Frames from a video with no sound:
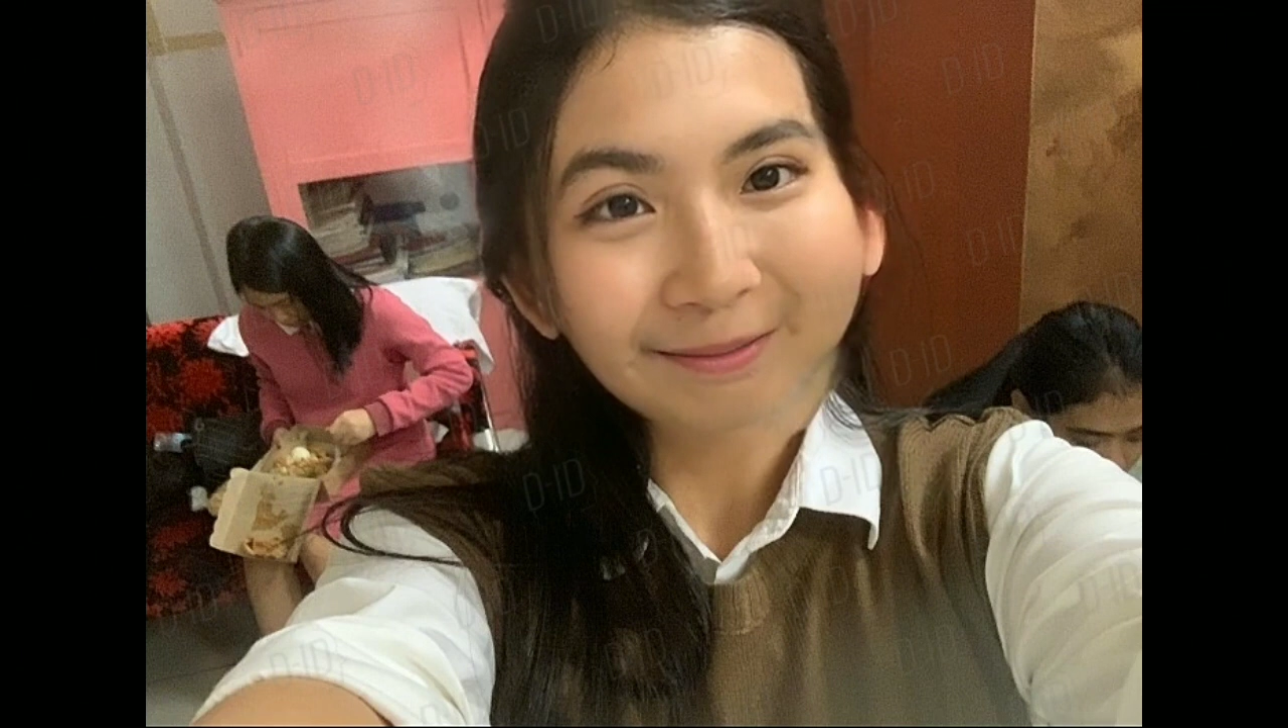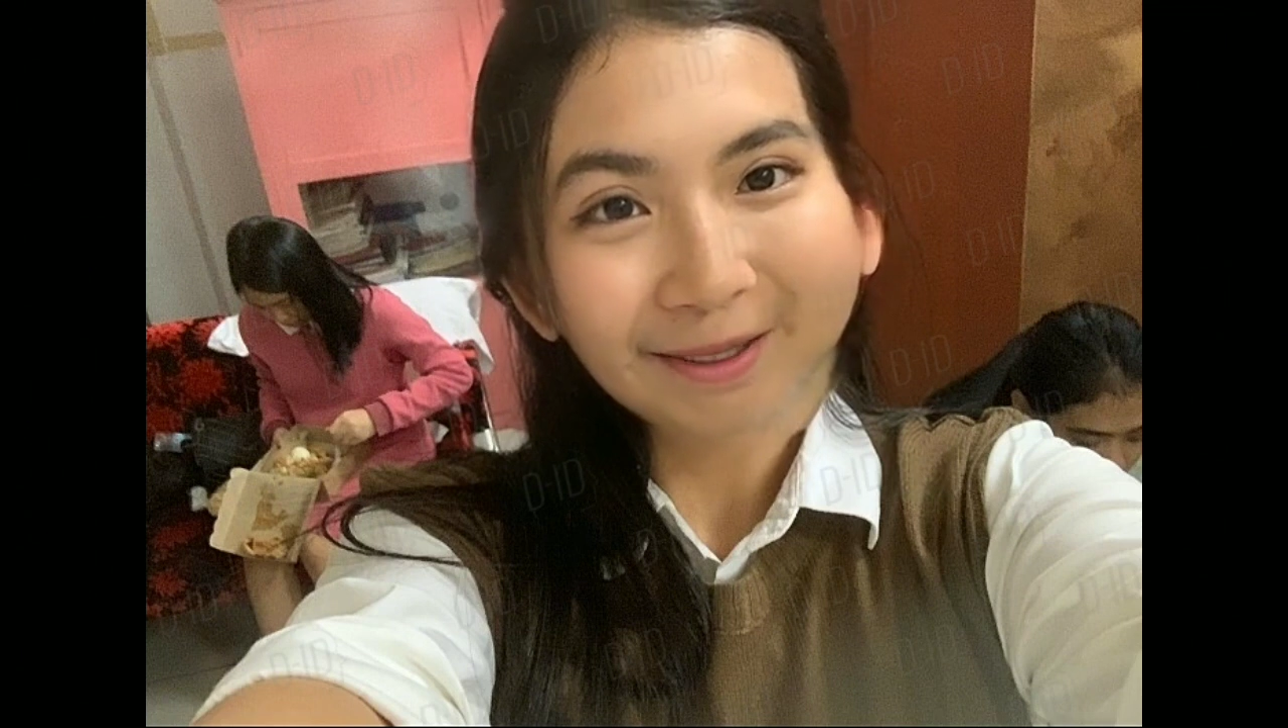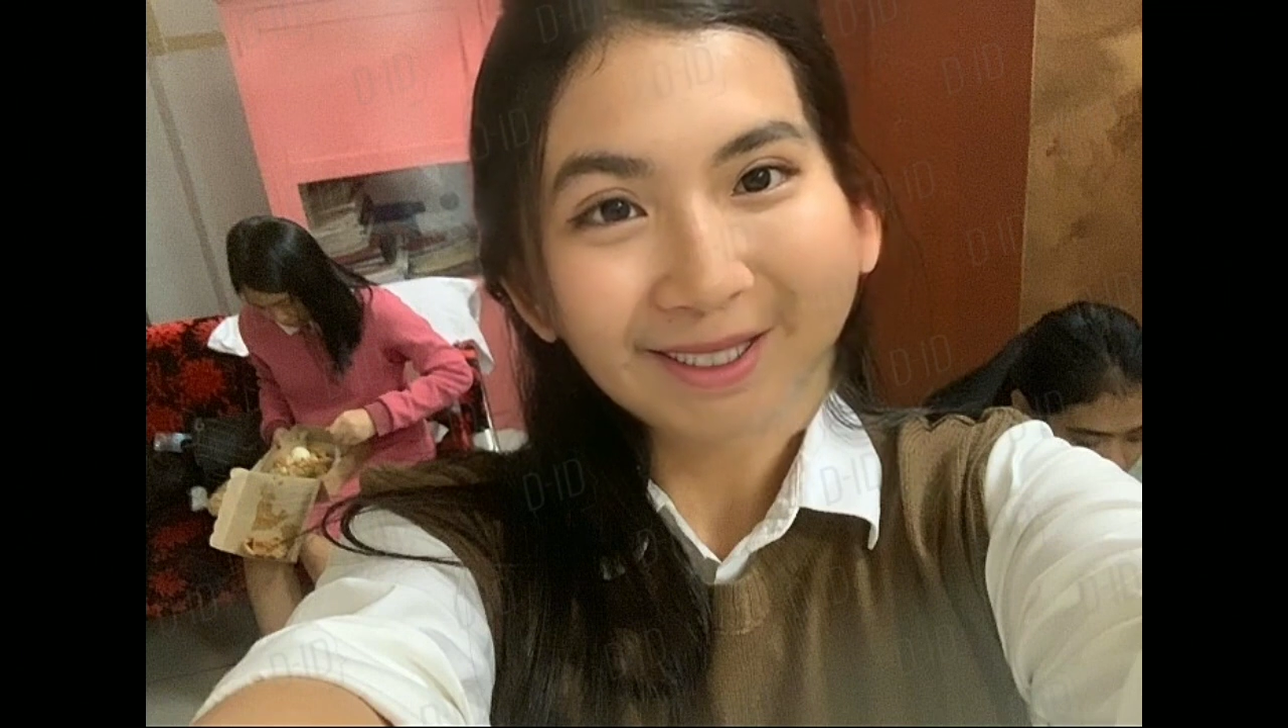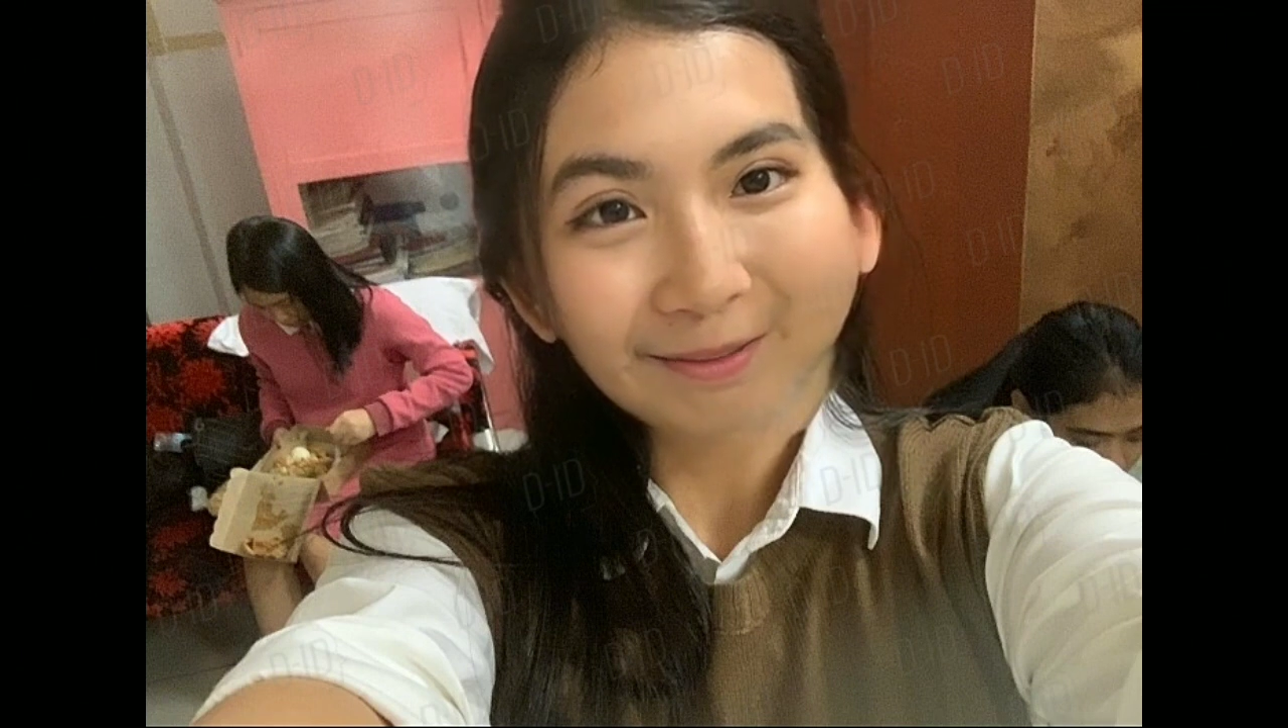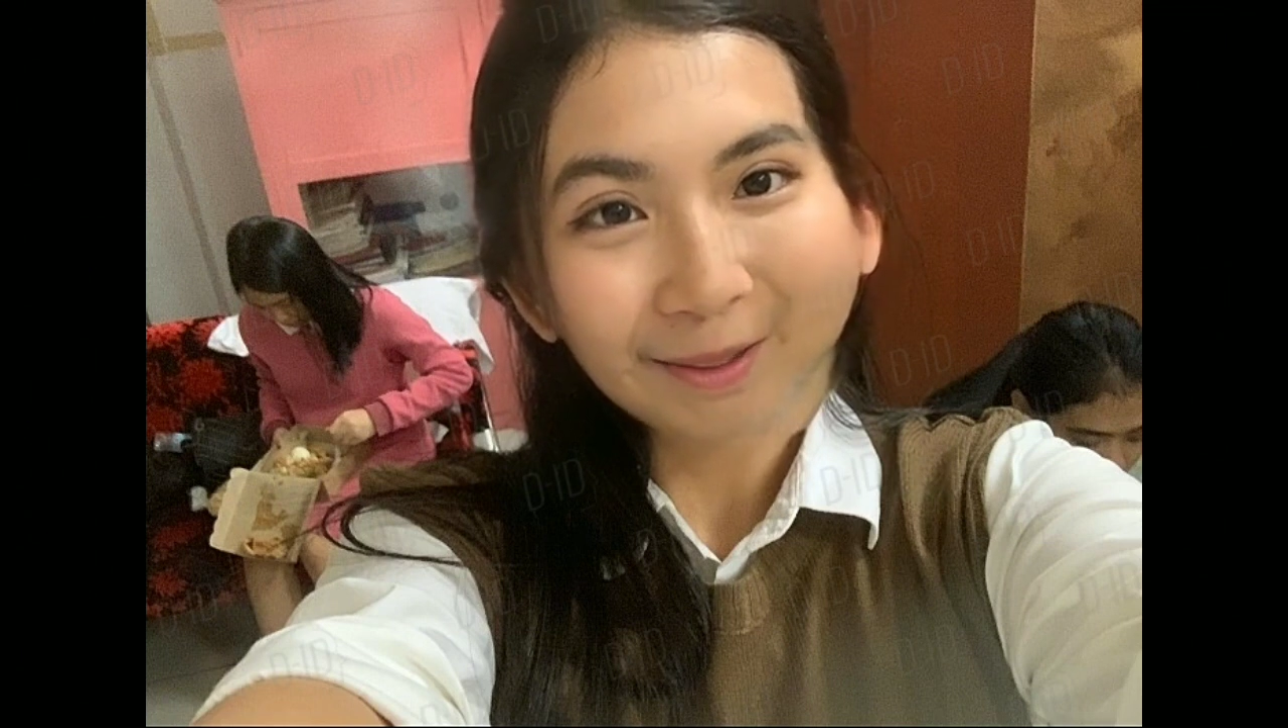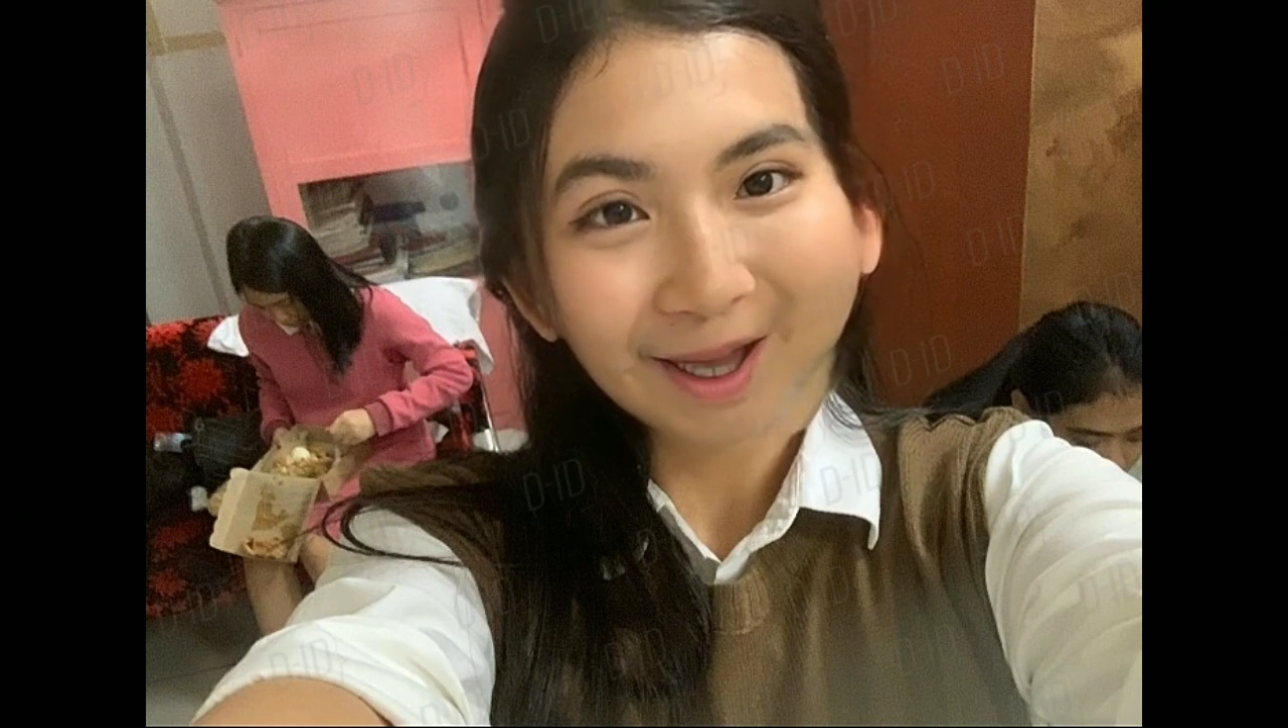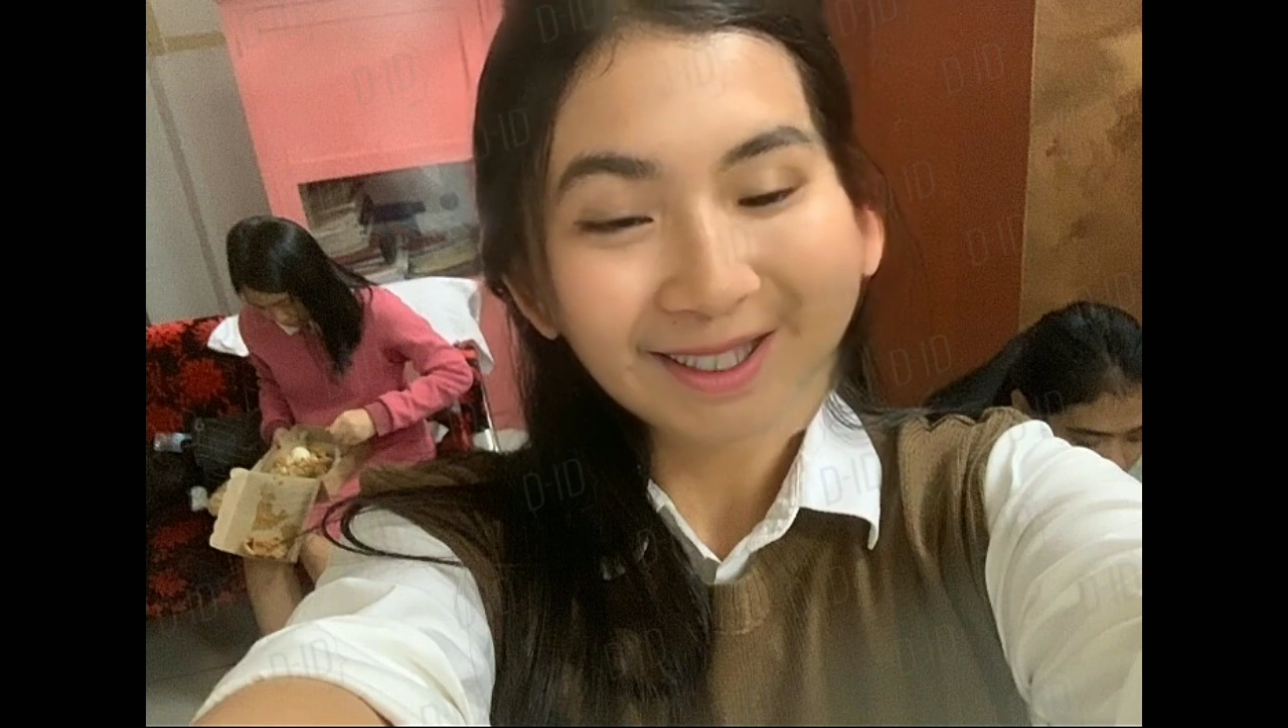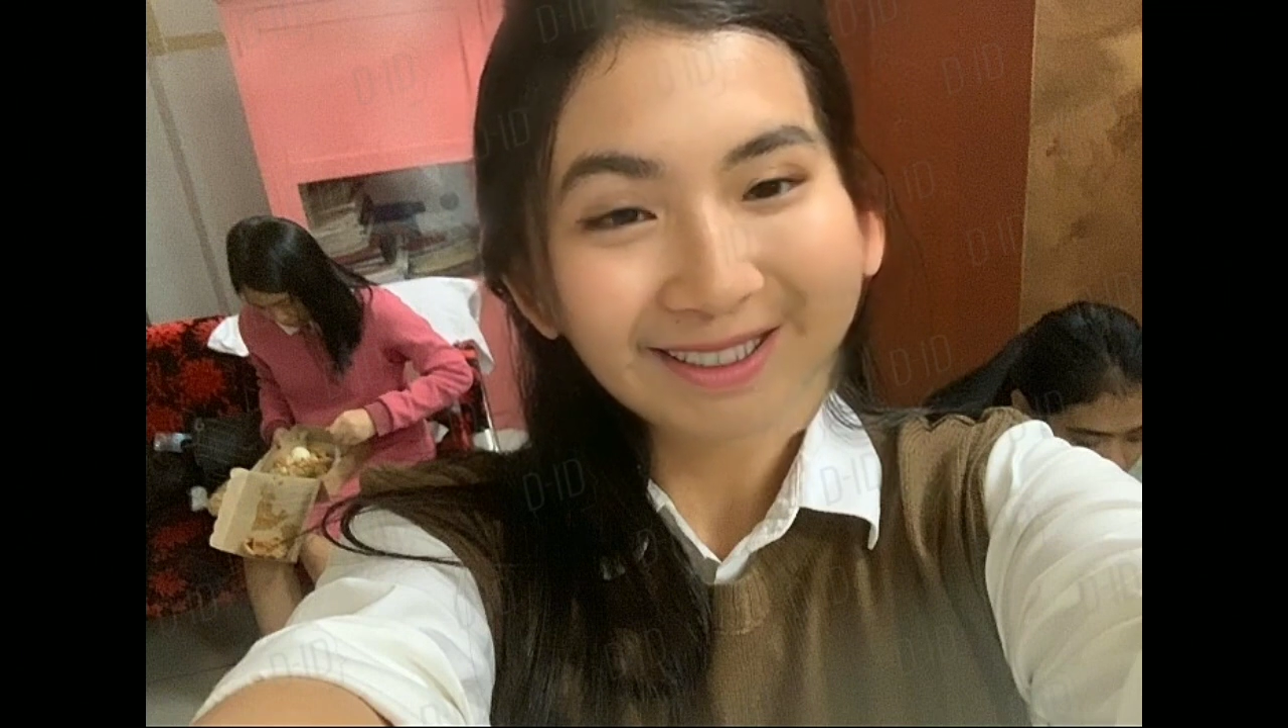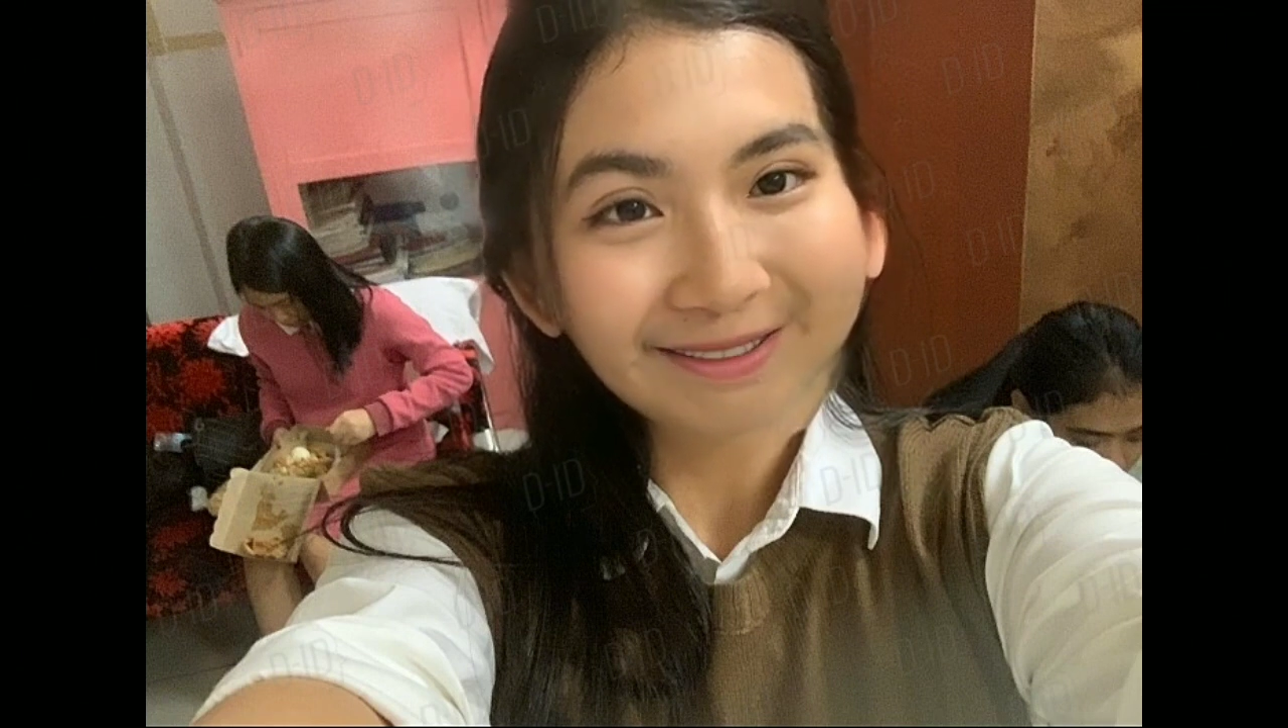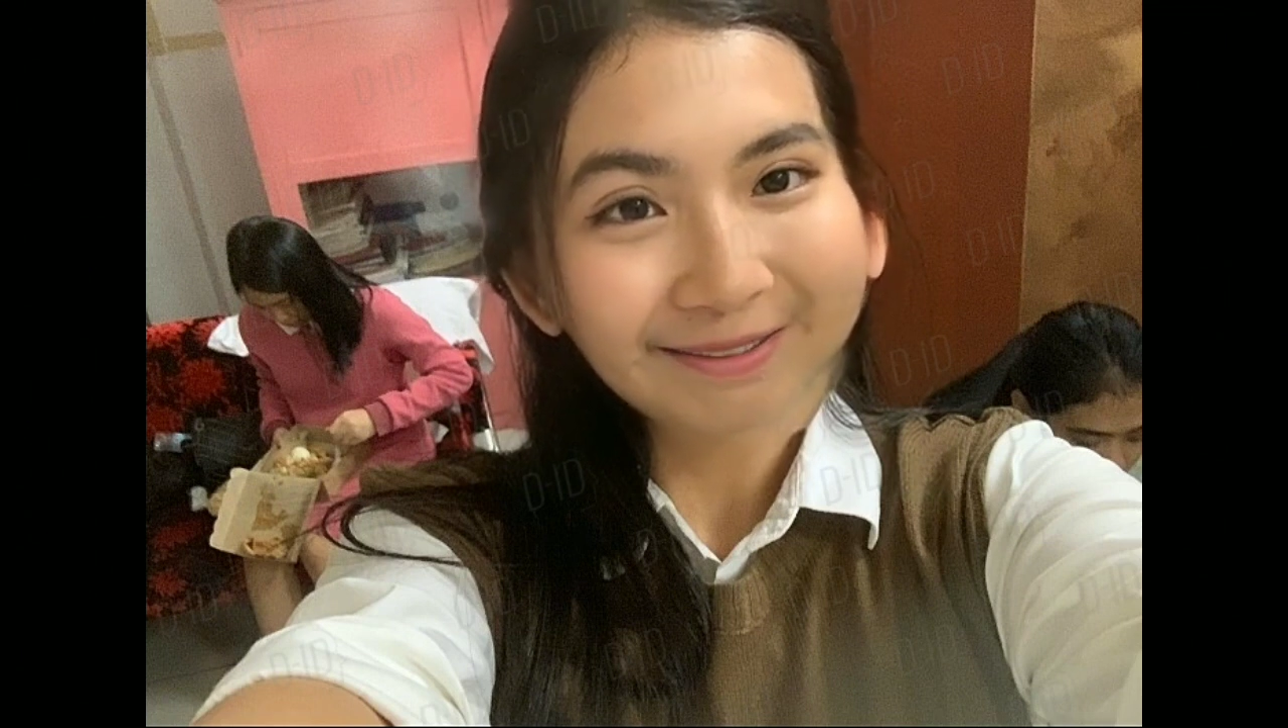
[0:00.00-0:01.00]
multiple
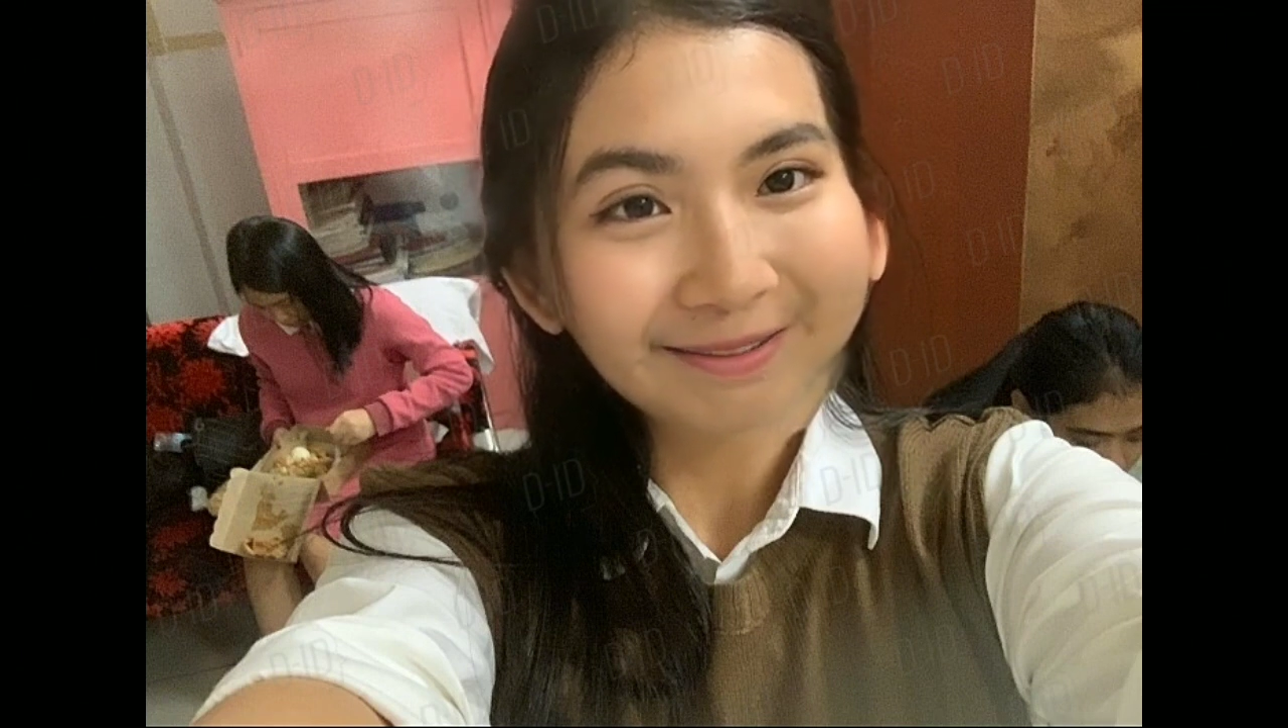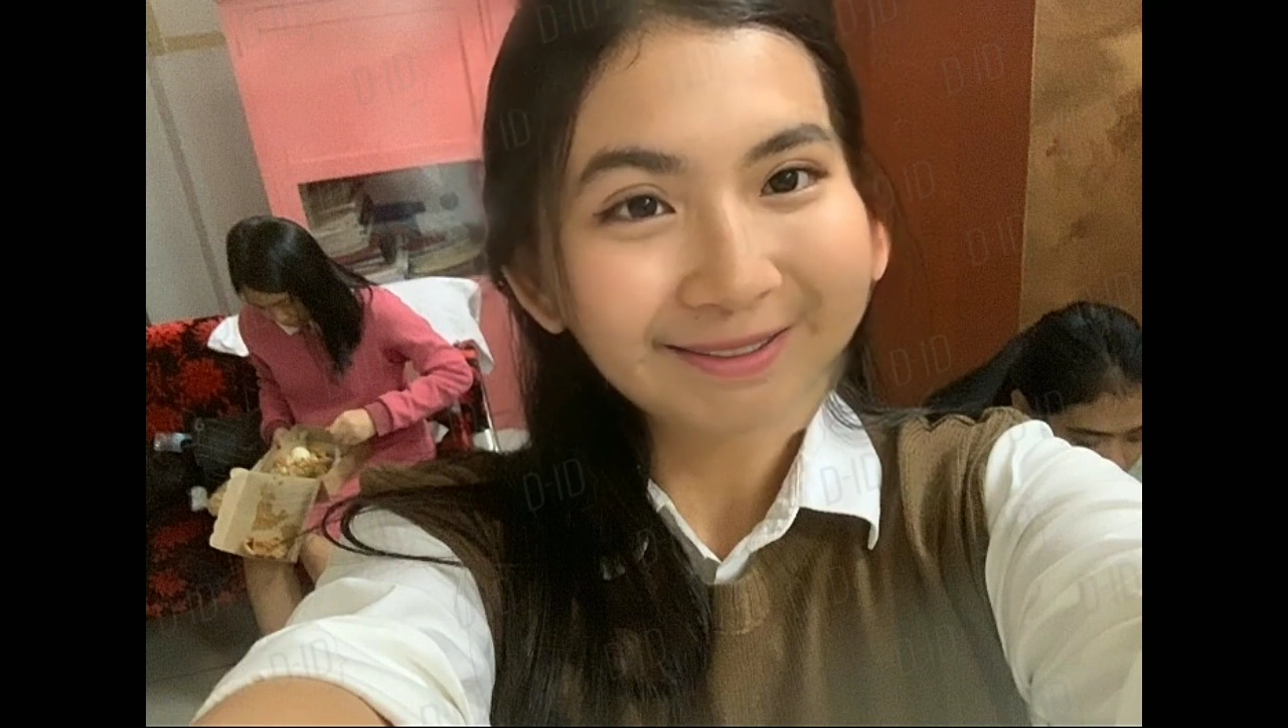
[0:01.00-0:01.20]
parties.